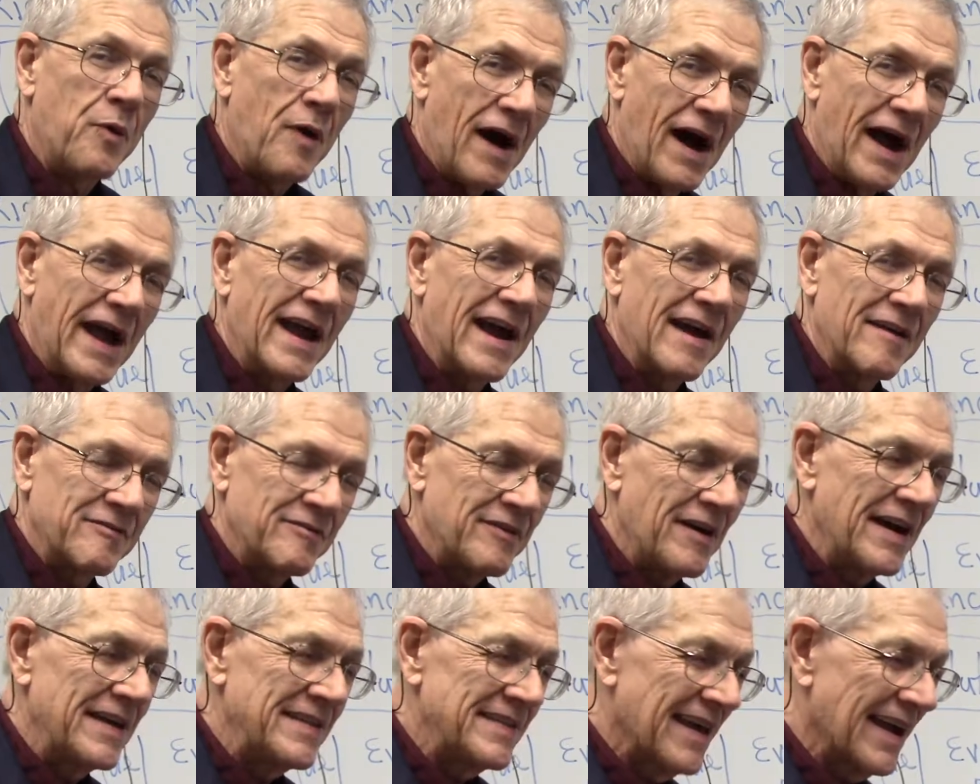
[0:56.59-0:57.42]
why I
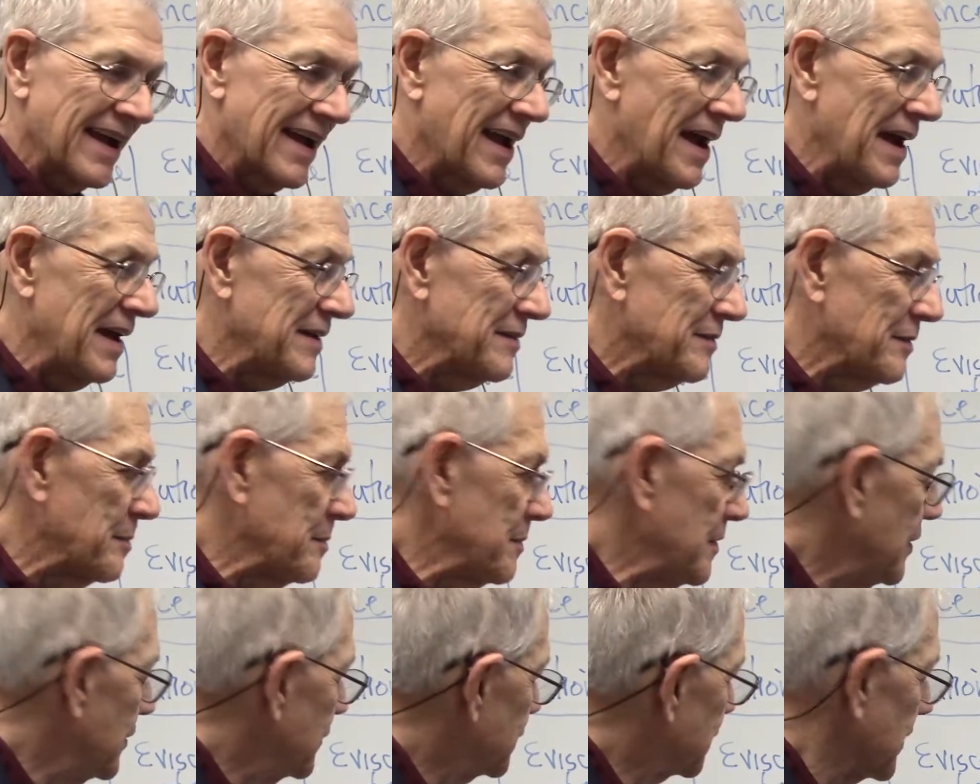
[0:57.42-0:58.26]
find that kind of
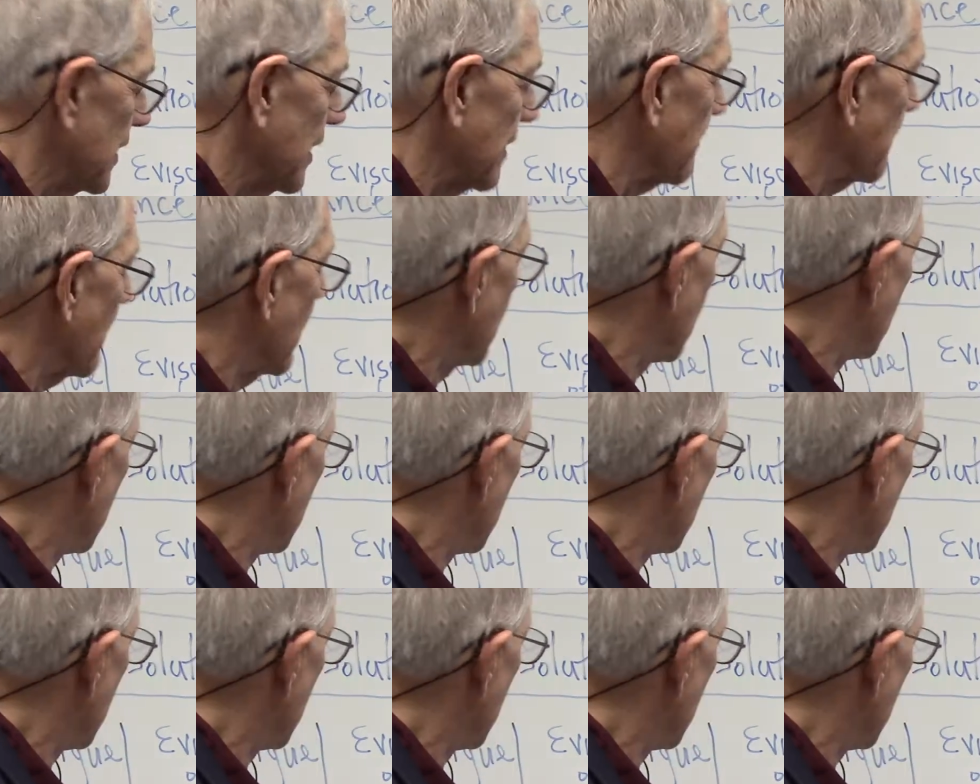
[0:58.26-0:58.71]
amusing.